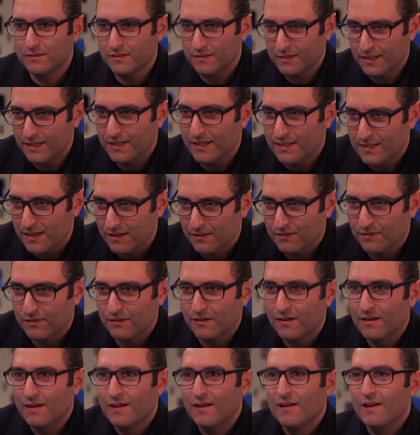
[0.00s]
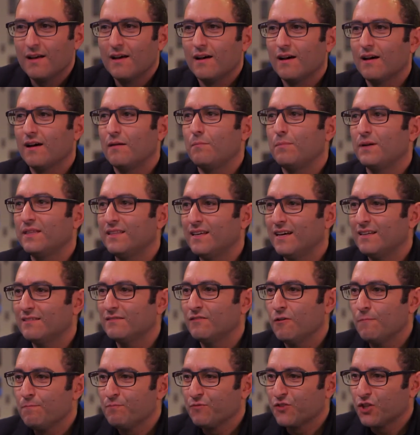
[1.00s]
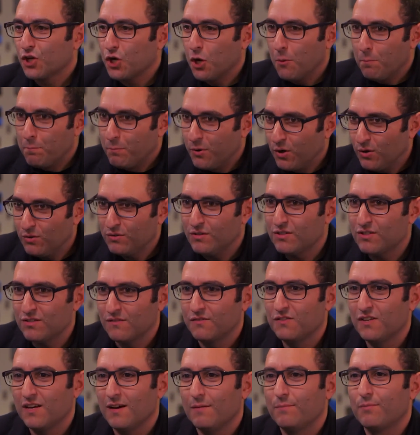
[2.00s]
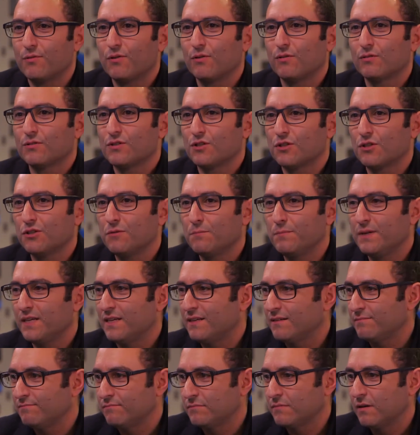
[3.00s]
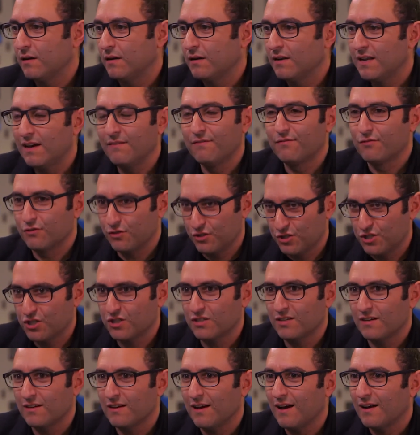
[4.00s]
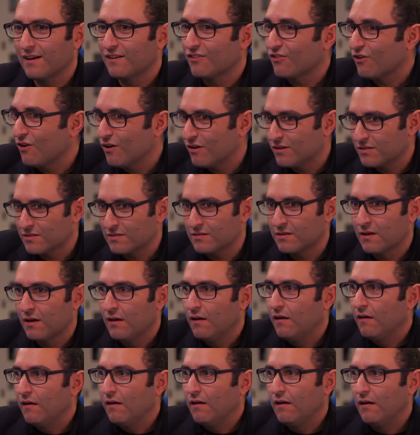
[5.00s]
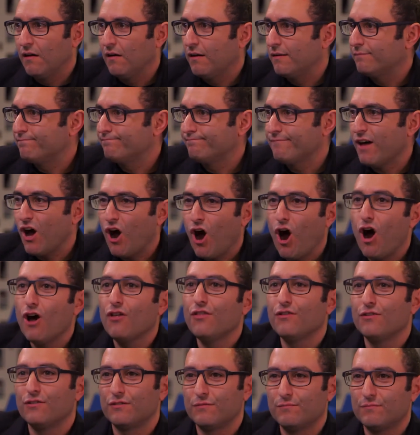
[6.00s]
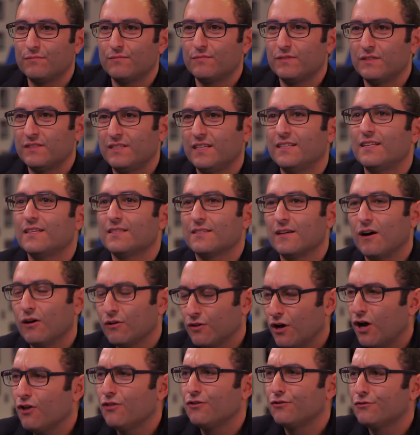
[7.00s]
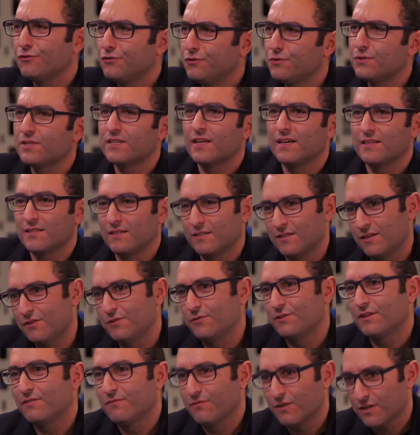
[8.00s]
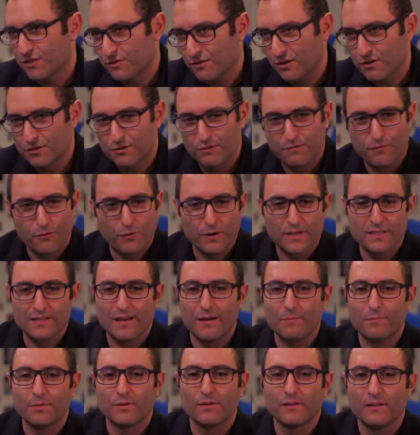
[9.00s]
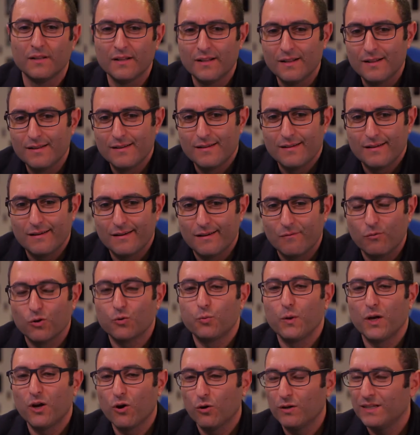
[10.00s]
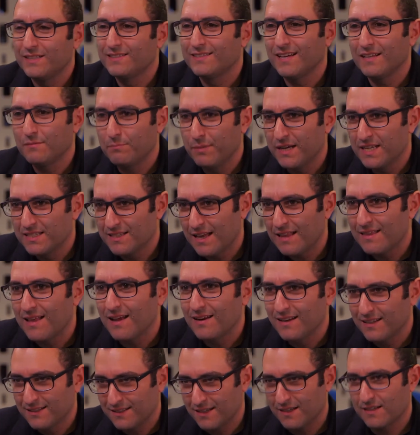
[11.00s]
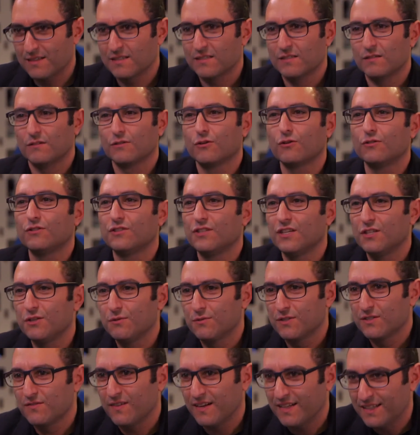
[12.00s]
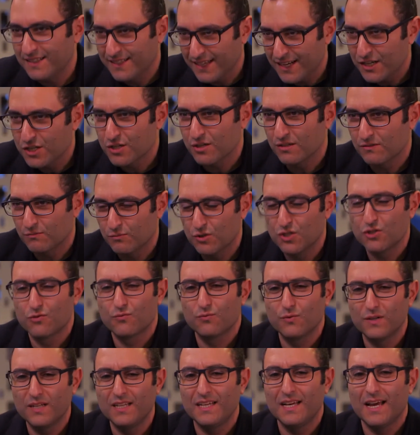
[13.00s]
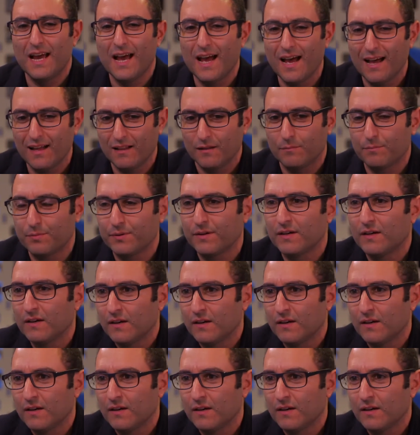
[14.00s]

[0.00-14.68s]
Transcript: on the data center. But then the components of the approach could be leveraged across other use cases in your infrastructure. For example, what we call intent-based analytics or continuous validation, which really help